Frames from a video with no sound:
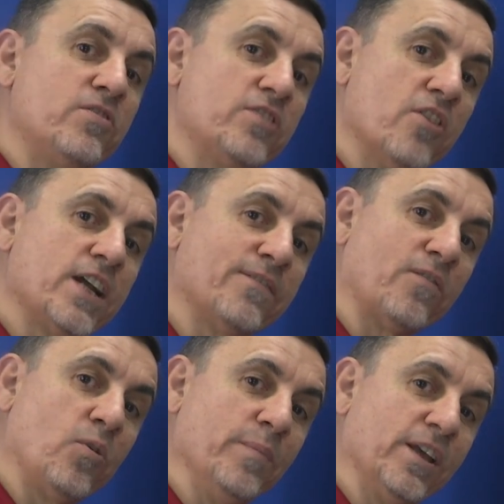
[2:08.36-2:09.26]
you don't have a
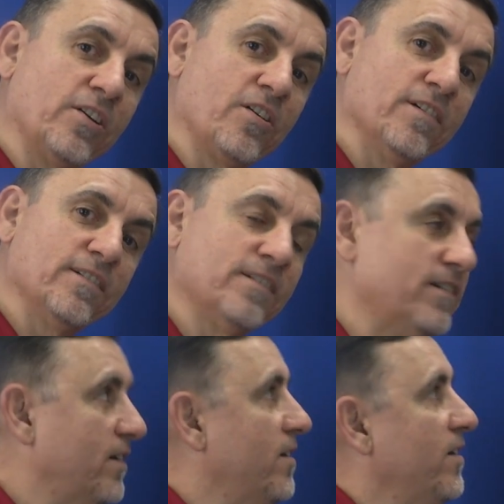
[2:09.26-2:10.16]
voltmeter,
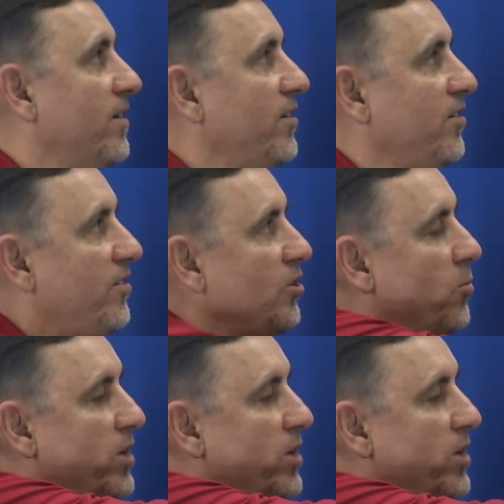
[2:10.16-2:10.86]
you